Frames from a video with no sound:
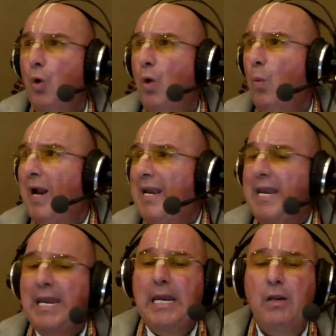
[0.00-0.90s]
when
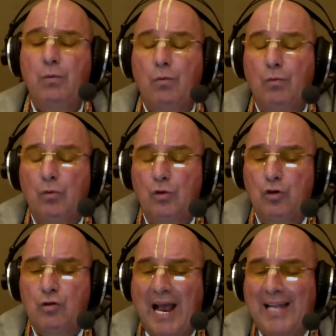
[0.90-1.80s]
he
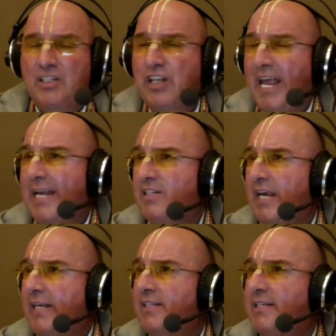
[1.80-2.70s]
translates
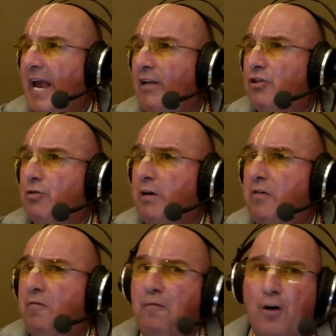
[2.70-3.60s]
a Sanskrit
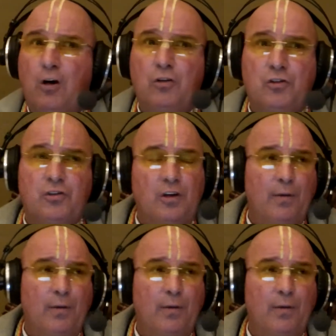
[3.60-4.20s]
verse,